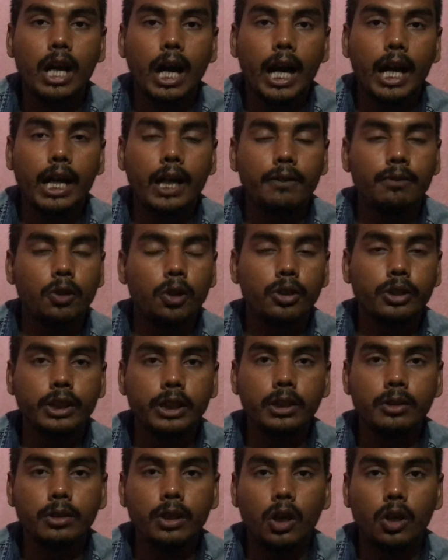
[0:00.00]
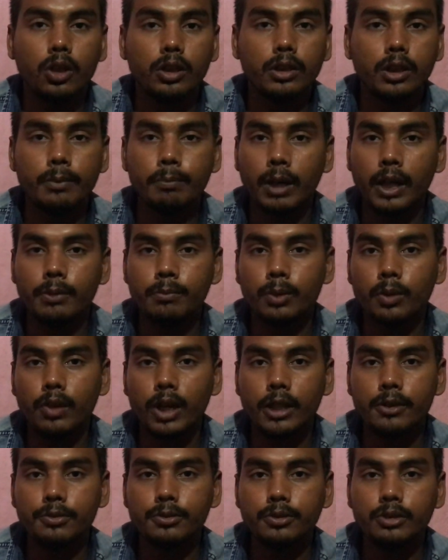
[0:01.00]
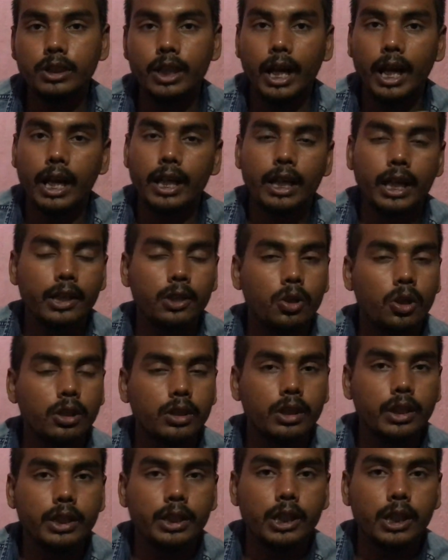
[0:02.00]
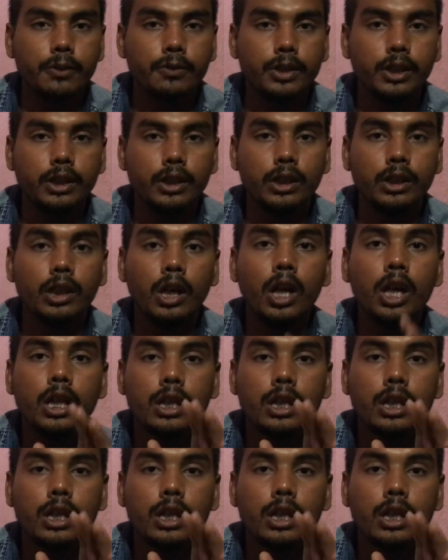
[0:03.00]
I have logged in on my mobile phone and I got the recovery key